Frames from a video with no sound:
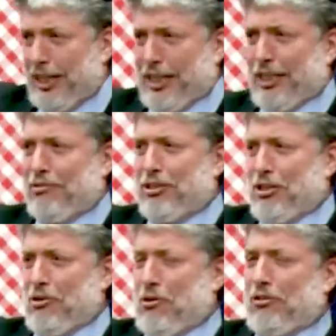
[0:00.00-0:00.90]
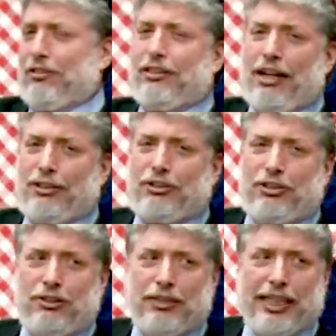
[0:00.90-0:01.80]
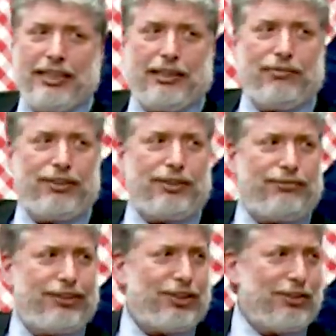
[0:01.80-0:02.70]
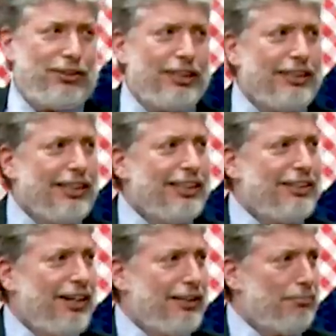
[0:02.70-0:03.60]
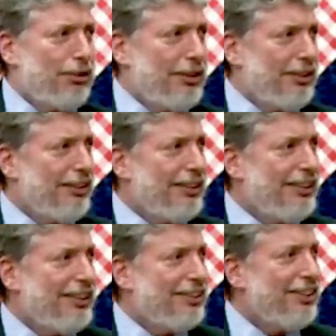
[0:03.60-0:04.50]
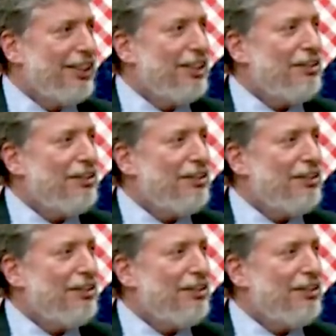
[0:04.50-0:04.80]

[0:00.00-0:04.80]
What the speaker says: And he was an Orthodox Jew and ate gefilte fish and all these kind of brilliant ideas.